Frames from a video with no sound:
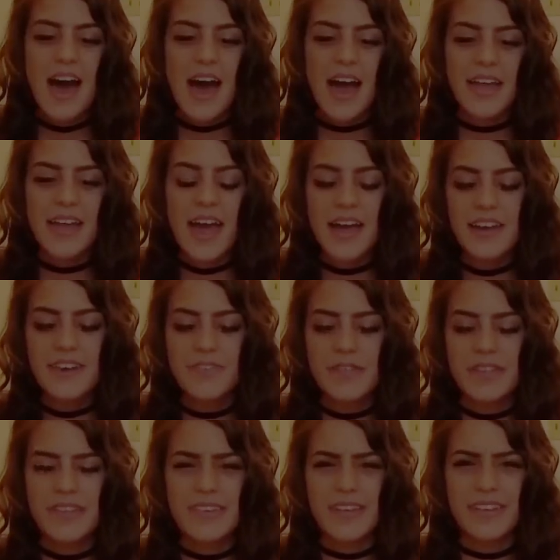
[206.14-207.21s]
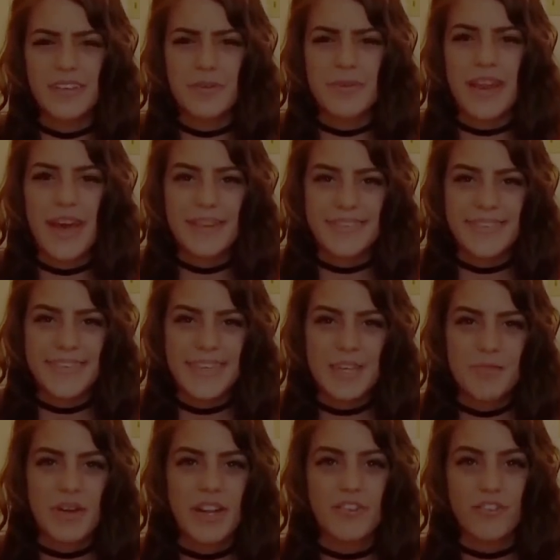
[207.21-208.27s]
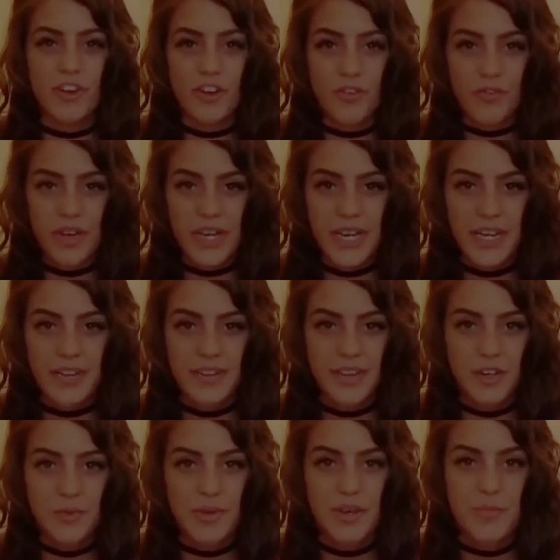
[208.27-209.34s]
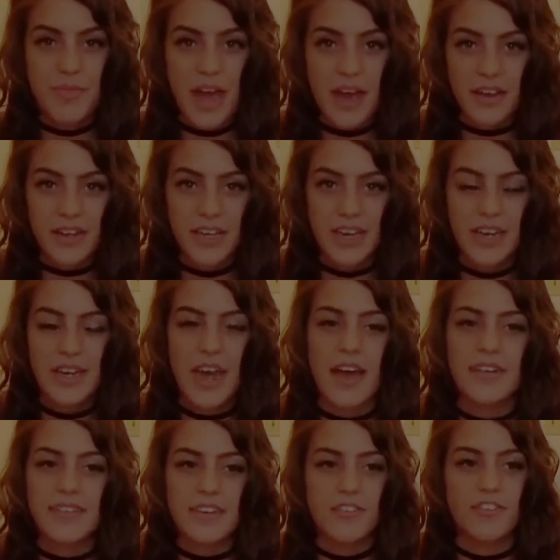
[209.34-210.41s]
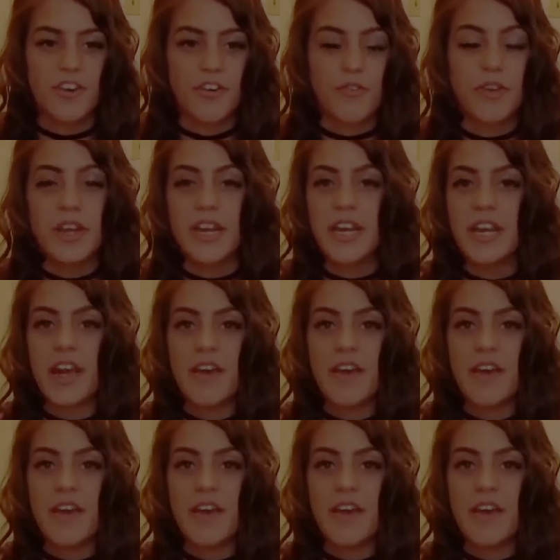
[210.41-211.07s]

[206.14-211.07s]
I kind of was a little bit hesitant, but I started reading a little bit about it, and as I started reading,